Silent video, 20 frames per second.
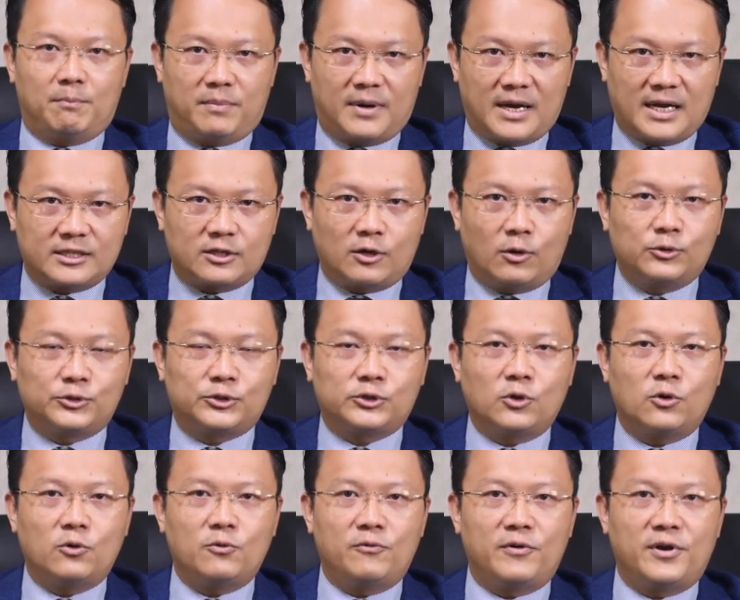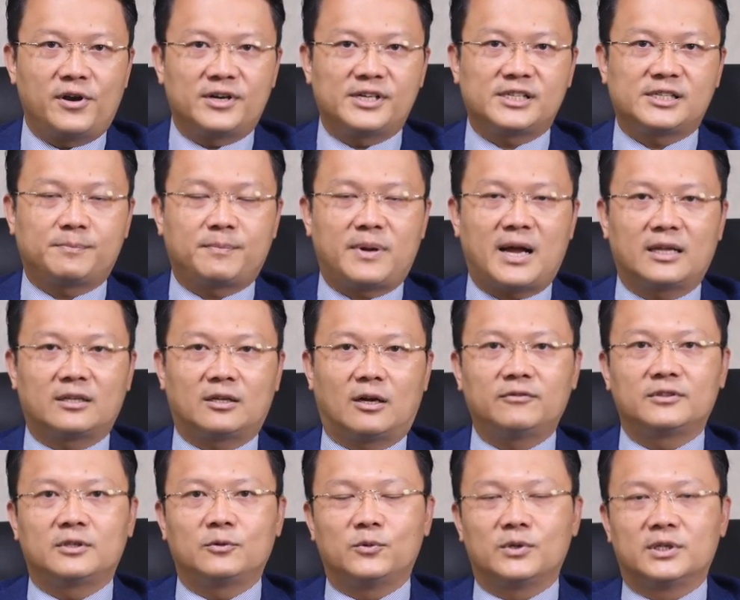but also various parts
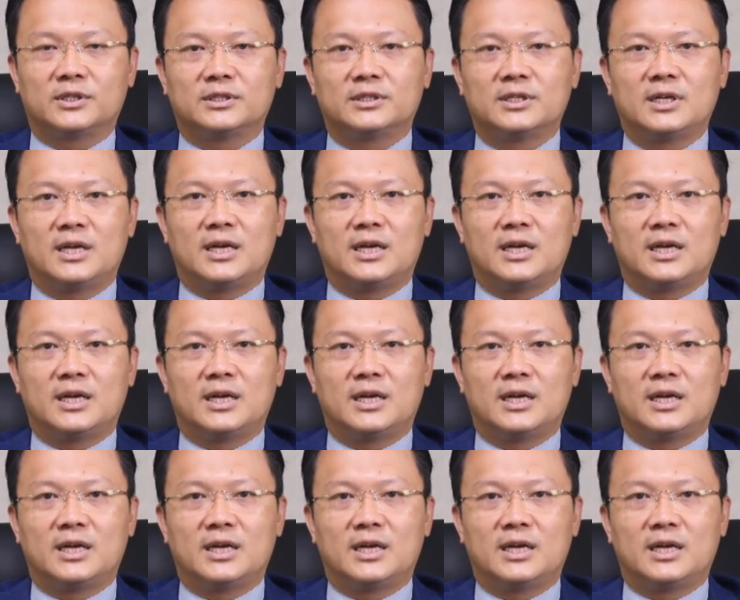of the world,